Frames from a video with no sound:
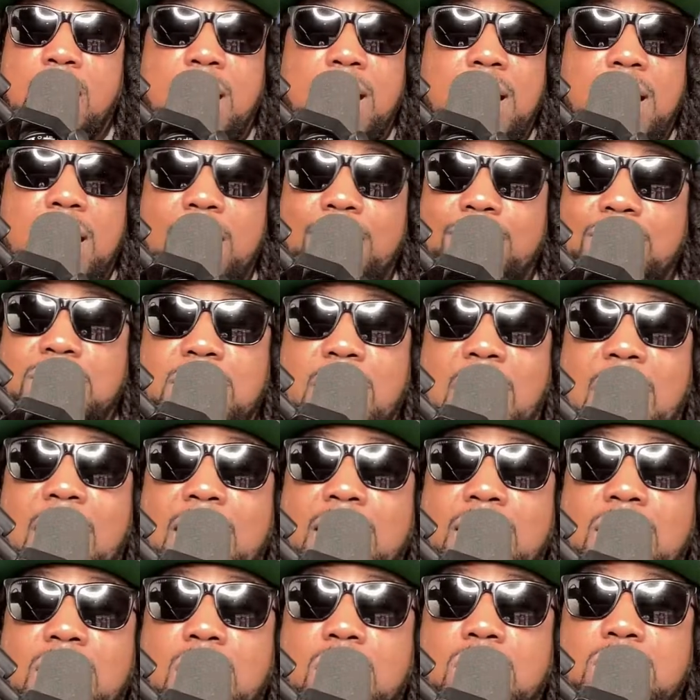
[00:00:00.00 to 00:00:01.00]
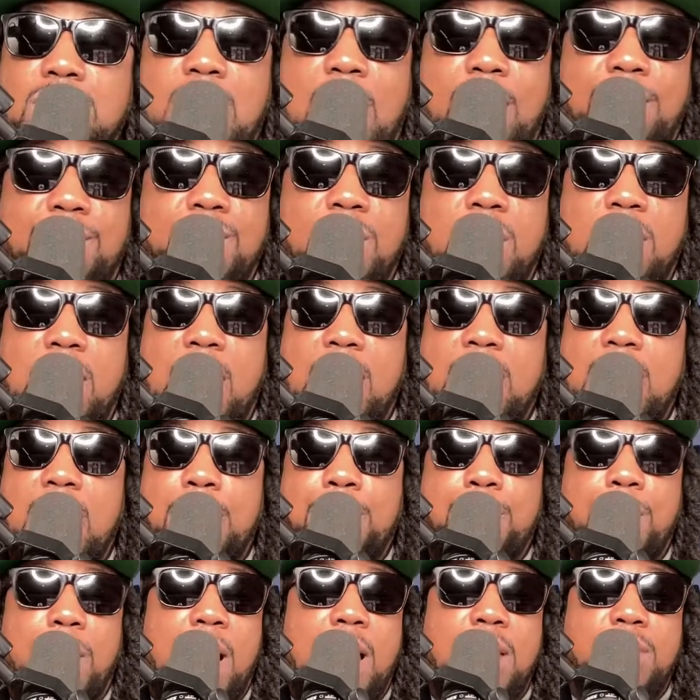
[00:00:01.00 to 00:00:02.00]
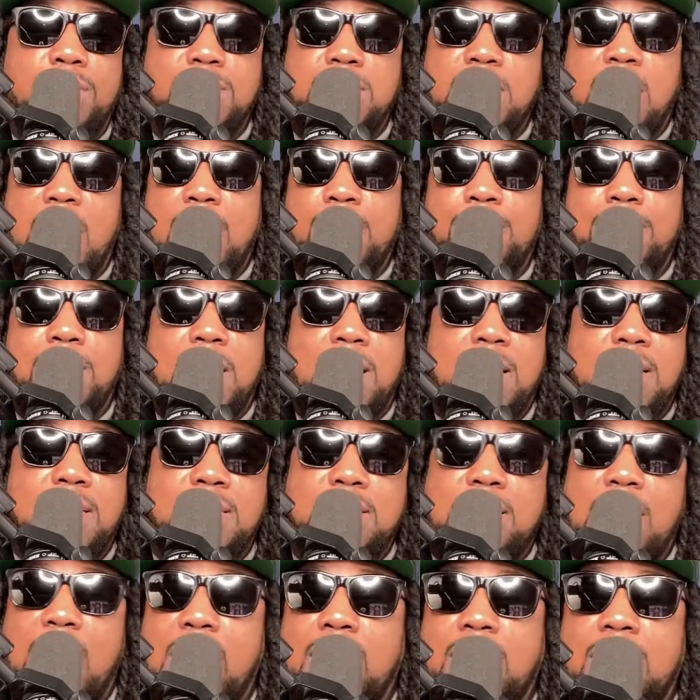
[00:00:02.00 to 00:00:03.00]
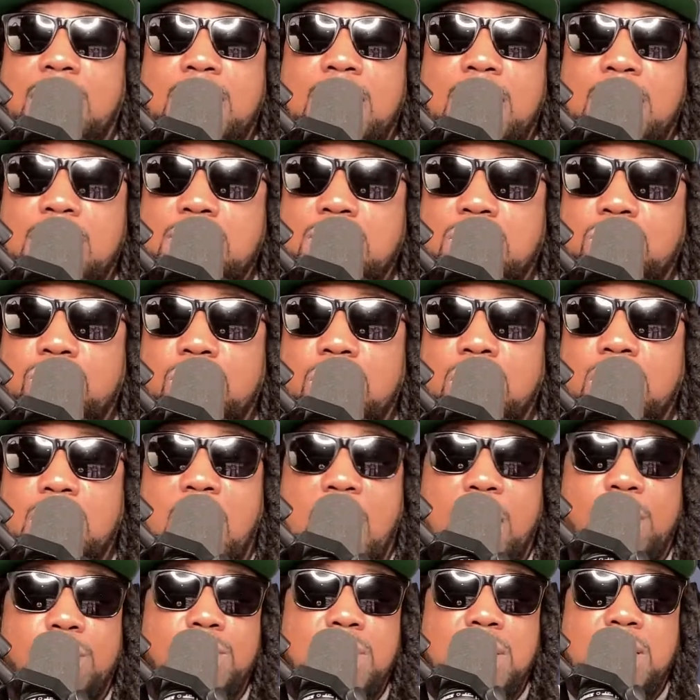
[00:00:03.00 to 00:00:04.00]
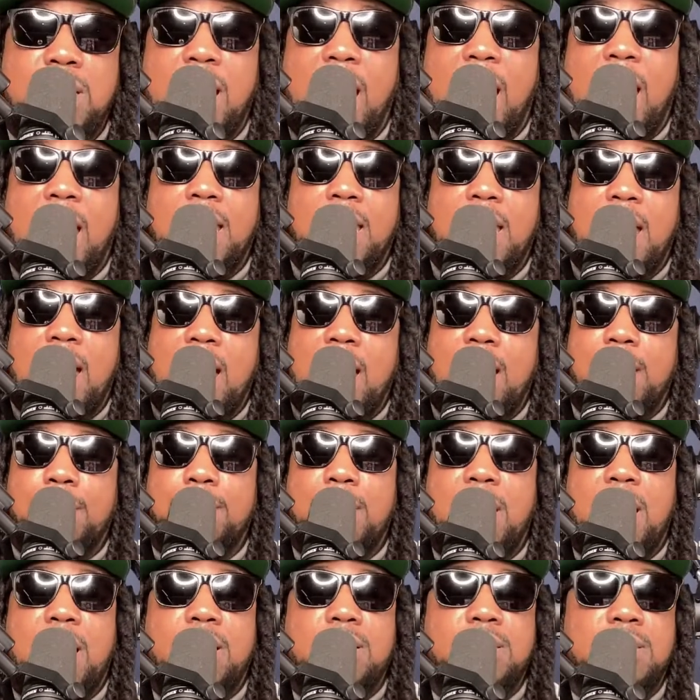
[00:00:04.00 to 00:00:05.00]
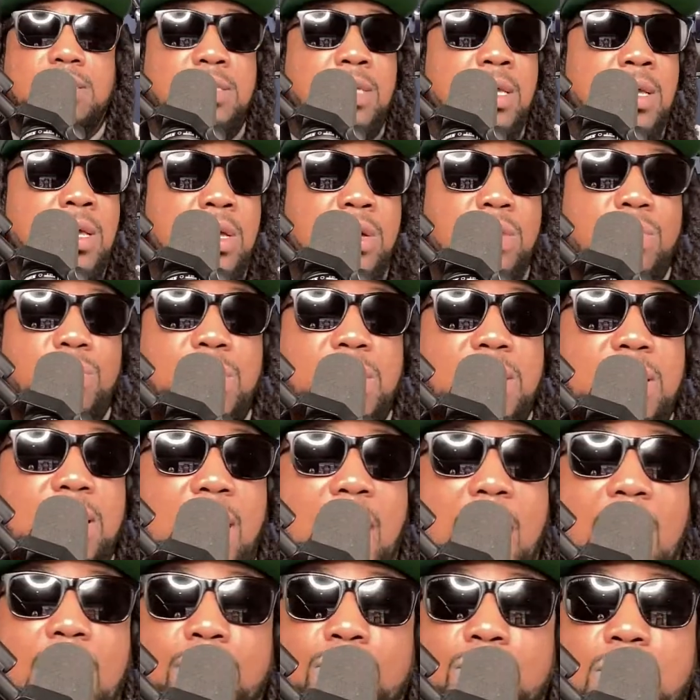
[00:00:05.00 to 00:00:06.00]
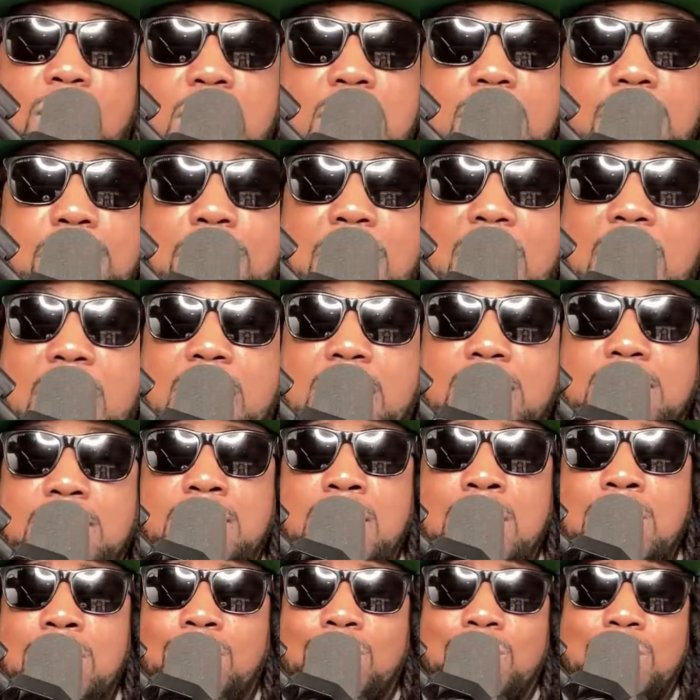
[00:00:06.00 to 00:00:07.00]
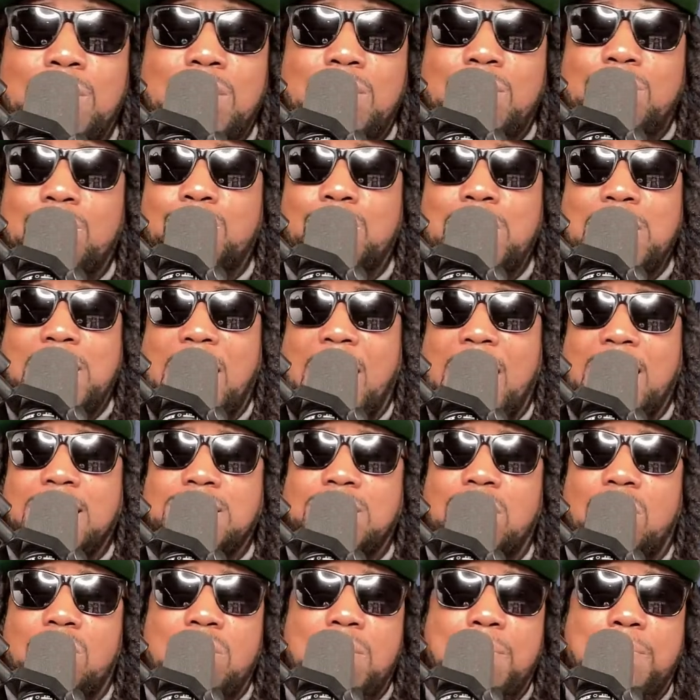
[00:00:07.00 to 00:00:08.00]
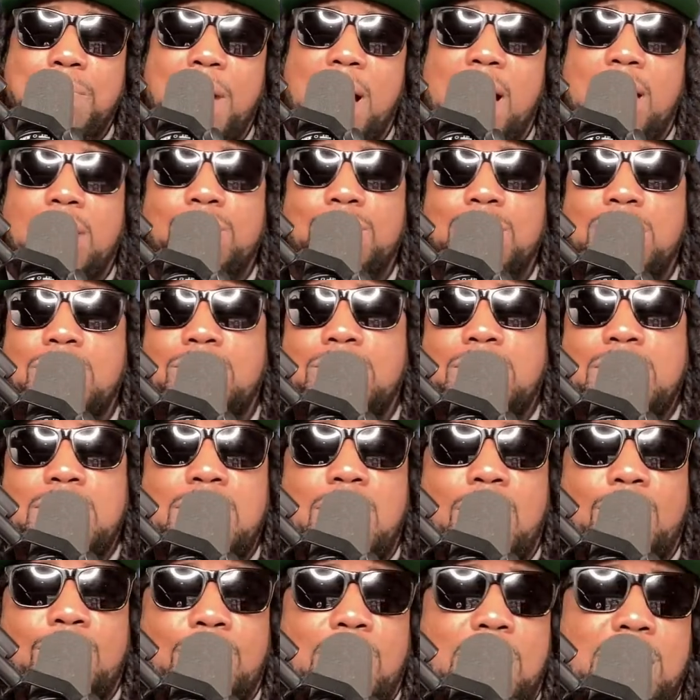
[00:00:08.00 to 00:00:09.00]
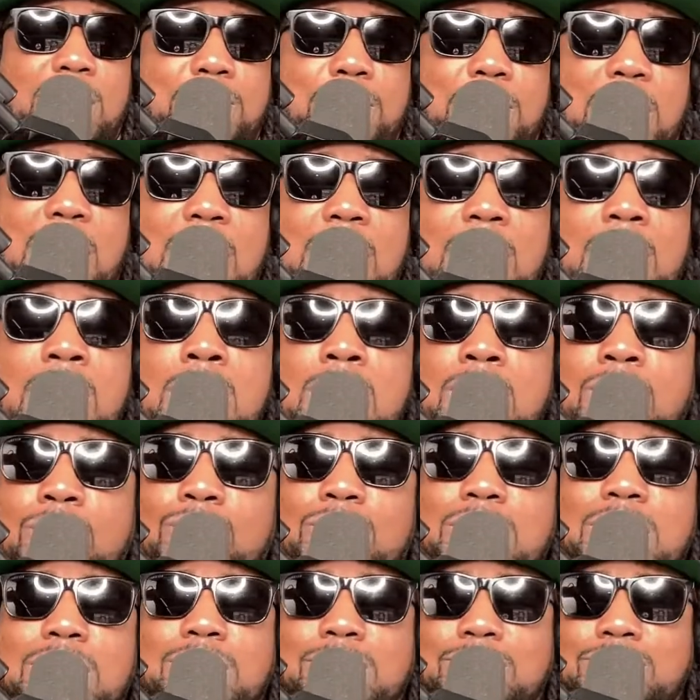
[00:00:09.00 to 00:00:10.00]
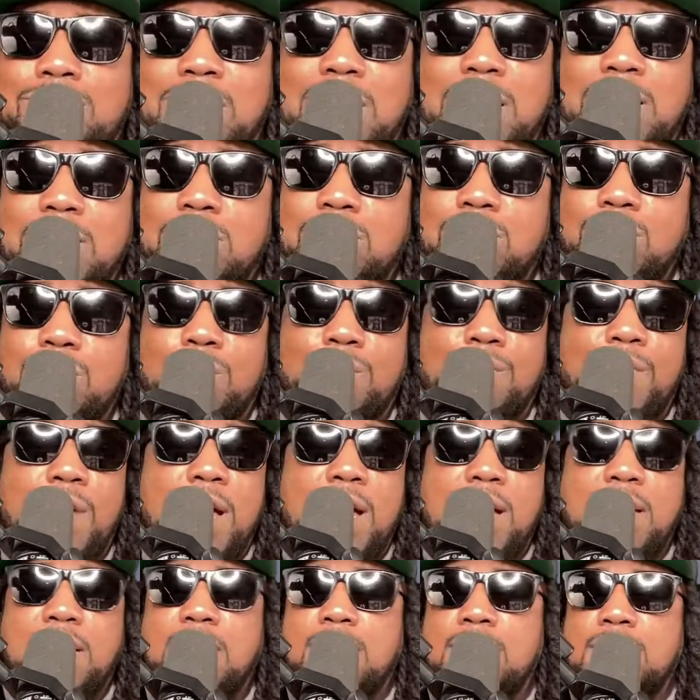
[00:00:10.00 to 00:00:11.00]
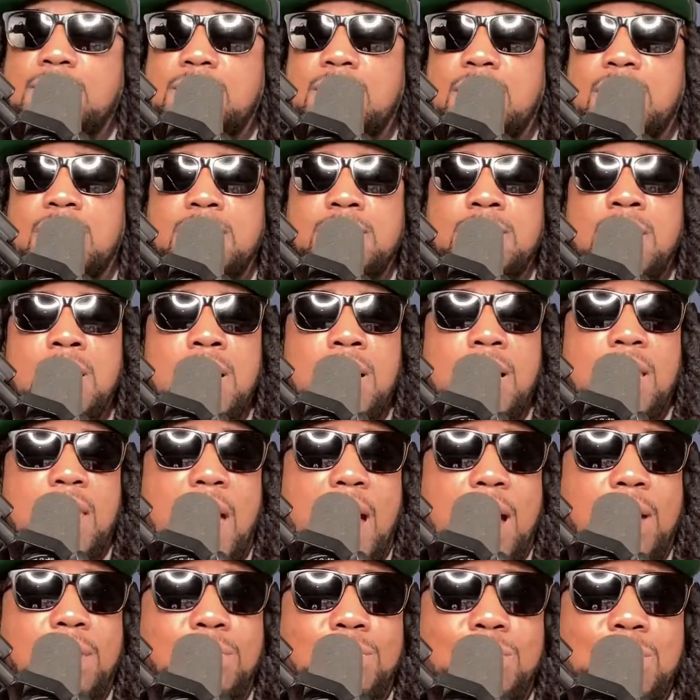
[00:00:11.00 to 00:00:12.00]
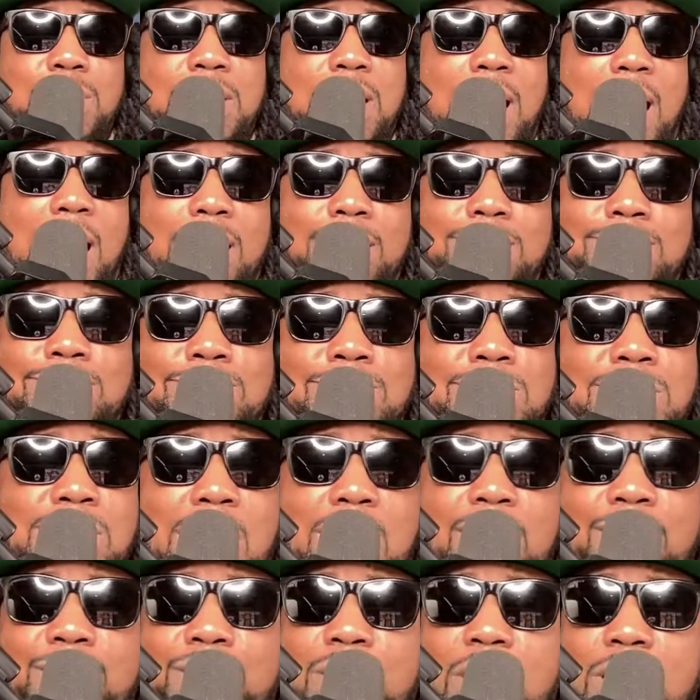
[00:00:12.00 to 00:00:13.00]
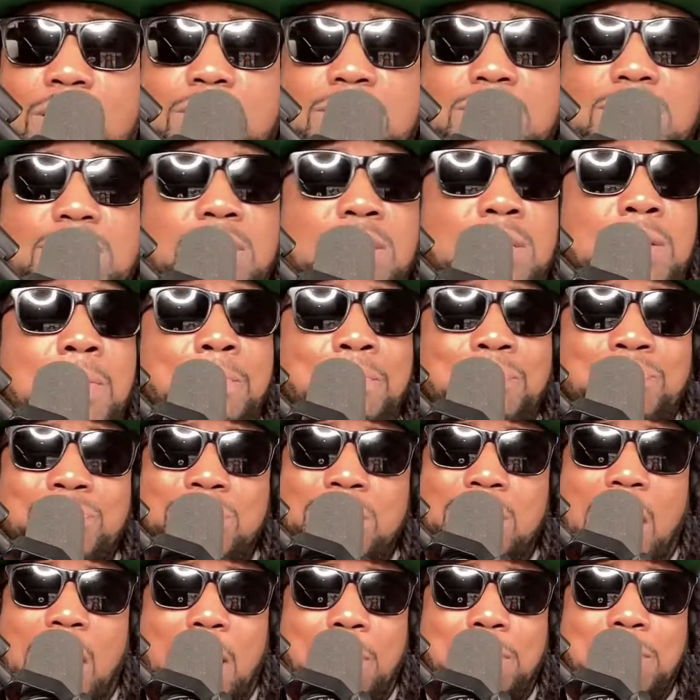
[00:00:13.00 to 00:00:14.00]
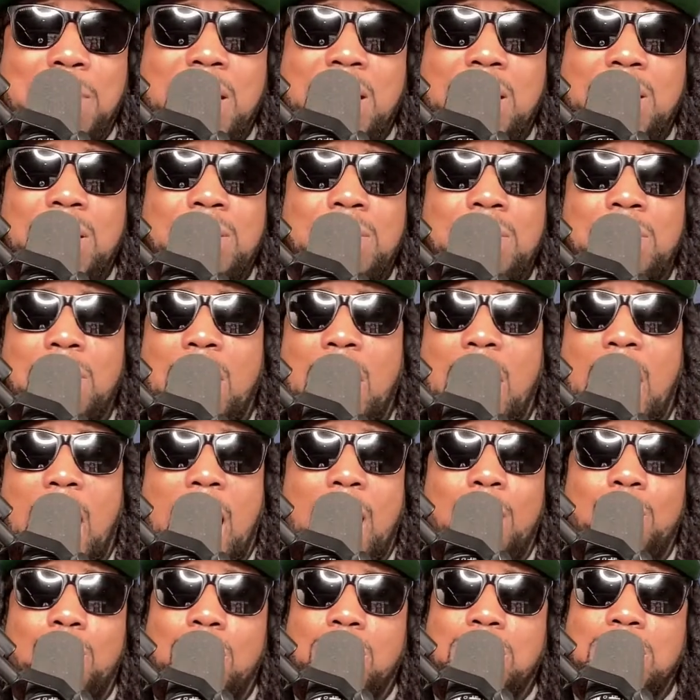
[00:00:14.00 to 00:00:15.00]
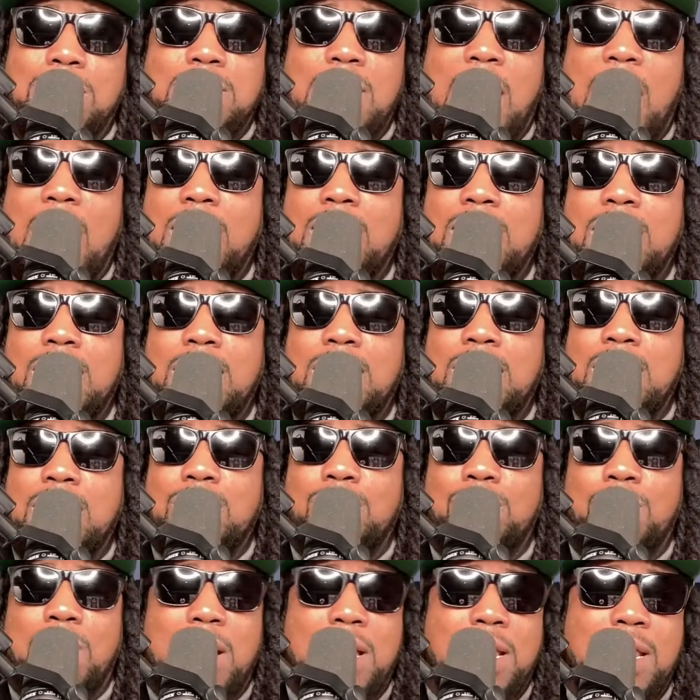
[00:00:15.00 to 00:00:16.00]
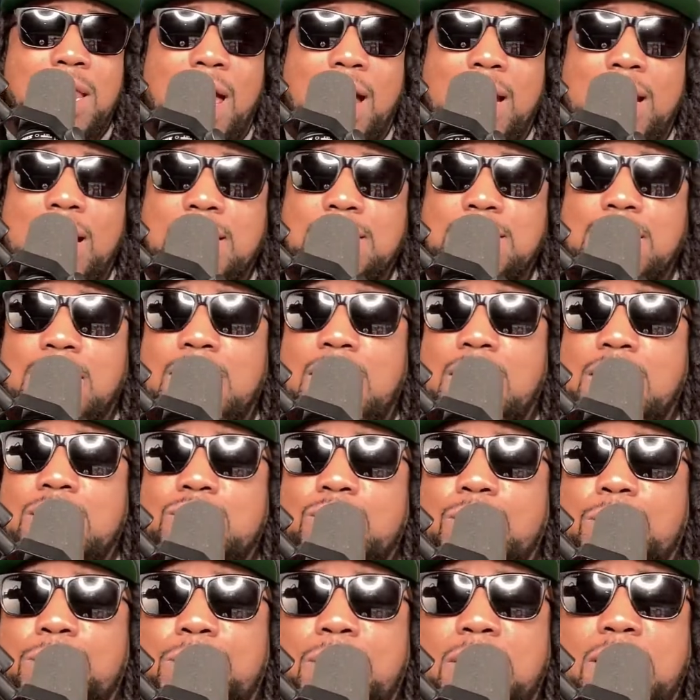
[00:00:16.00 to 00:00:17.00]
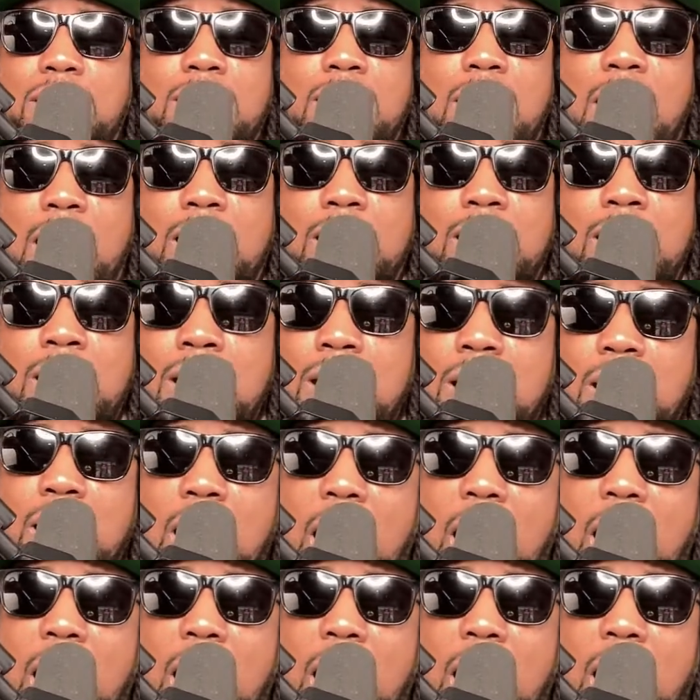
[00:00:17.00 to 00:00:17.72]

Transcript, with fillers: And everything else, I felt like they probably was like, man, this kind of luxury. Like we got linebackers, we got running backs. We don't, we got Tony Pollard. We don't need no running back. We can get Deuce Vaughn in the six. Like we got Jake Ferguson. I mean, I want a tight end anyway. Like that's a luxury pick. Like